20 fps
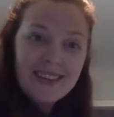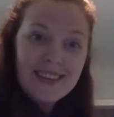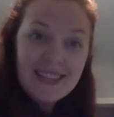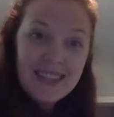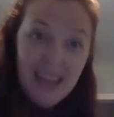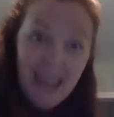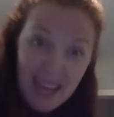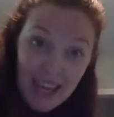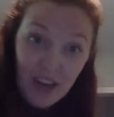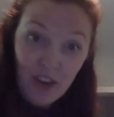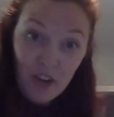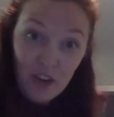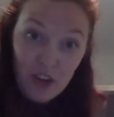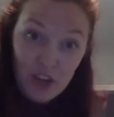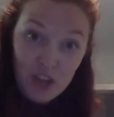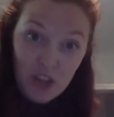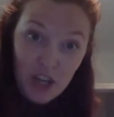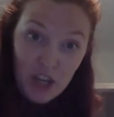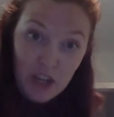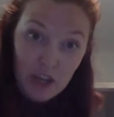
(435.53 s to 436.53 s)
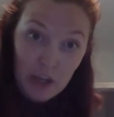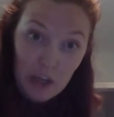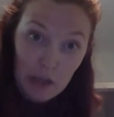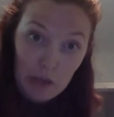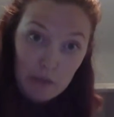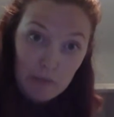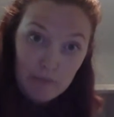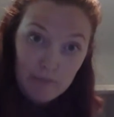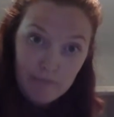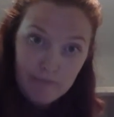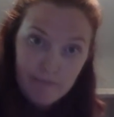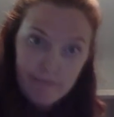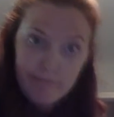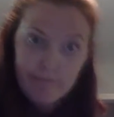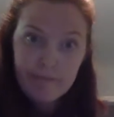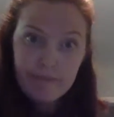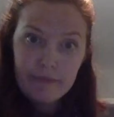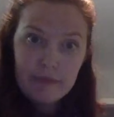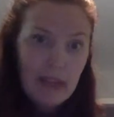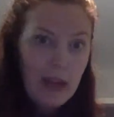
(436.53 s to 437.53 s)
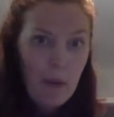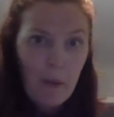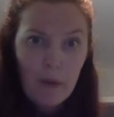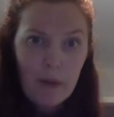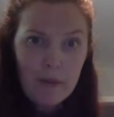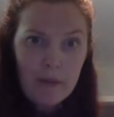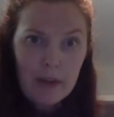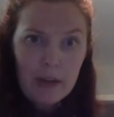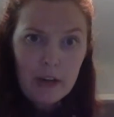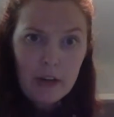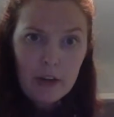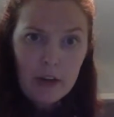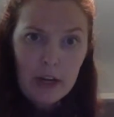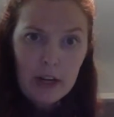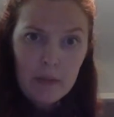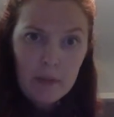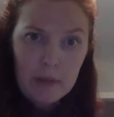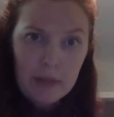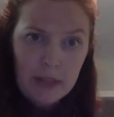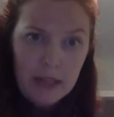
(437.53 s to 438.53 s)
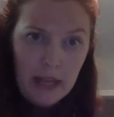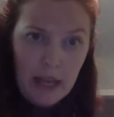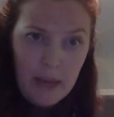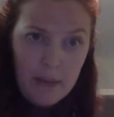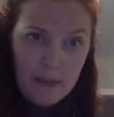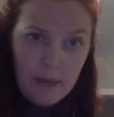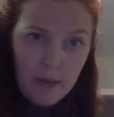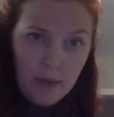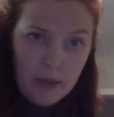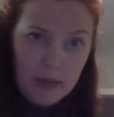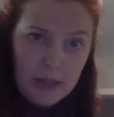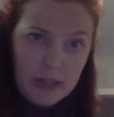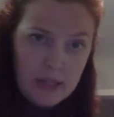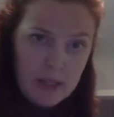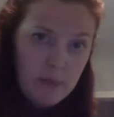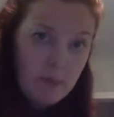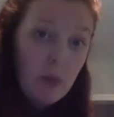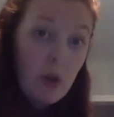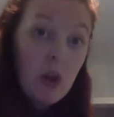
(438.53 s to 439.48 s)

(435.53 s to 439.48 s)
decrescendo. They weren't very creative with the names for these.